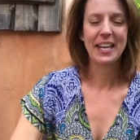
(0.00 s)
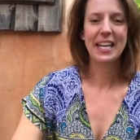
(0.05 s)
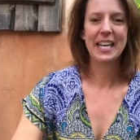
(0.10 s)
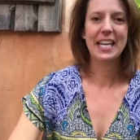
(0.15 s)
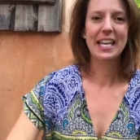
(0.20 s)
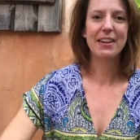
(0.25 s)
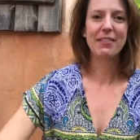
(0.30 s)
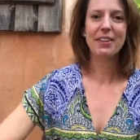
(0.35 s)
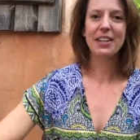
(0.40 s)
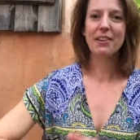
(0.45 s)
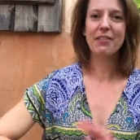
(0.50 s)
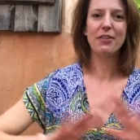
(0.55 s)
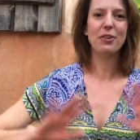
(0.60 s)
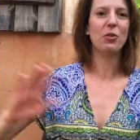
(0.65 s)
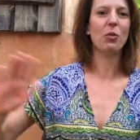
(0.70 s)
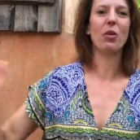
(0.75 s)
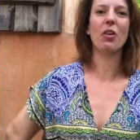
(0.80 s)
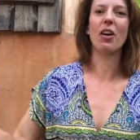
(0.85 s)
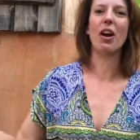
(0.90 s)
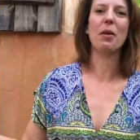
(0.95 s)
Even if
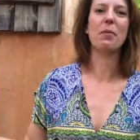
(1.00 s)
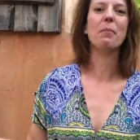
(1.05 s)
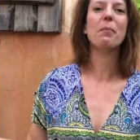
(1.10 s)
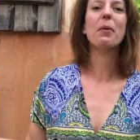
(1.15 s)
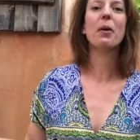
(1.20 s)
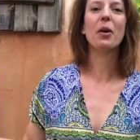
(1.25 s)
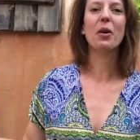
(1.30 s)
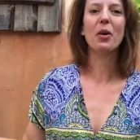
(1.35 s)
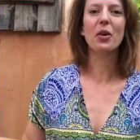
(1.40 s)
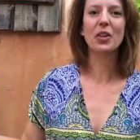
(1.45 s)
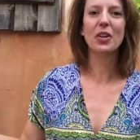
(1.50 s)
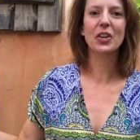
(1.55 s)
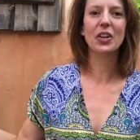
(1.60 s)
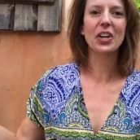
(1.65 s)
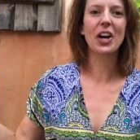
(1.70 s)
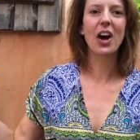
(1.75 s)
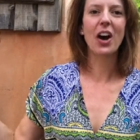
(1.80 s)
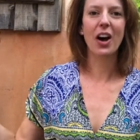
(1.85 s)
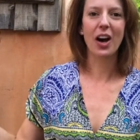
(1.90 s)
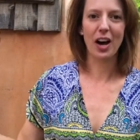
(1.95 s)
you are on polar
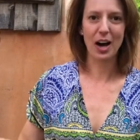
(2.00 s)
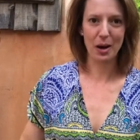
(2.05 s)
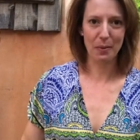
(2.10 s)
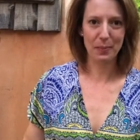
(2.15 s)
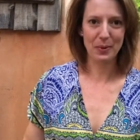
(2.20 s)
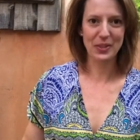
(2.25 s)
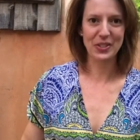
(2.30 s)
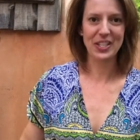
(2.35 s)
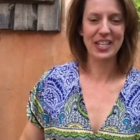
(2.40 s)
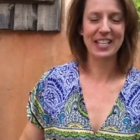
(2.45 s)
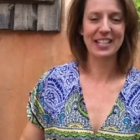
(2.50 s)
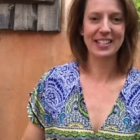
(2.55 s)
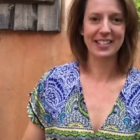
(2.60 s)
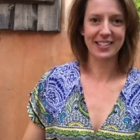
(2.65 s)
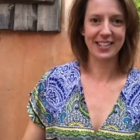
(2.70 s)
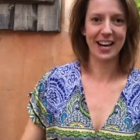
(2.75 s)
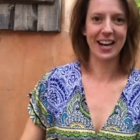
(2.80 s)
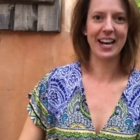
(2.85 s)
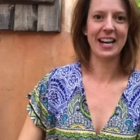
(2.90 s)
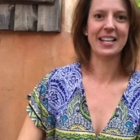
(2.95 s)
opposite
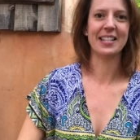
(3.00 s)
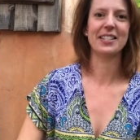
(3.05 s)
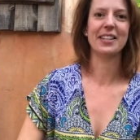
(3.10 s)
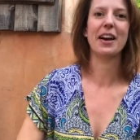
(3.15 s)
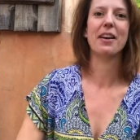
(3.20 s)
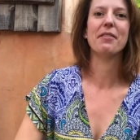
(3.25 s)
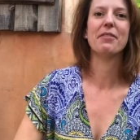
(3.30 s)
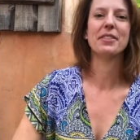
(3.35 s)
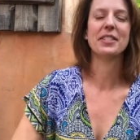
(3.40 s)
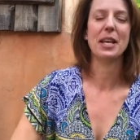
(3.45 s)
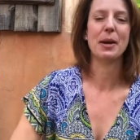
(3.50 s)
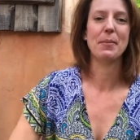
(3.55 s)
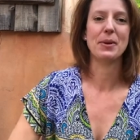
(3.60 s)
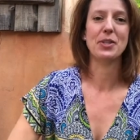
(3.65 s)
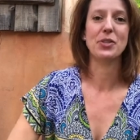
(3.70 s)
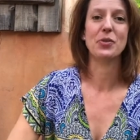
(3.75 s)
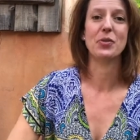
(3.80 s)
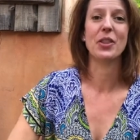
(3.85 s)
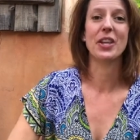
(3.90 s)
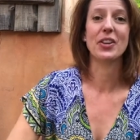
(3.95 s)
sides of some issue,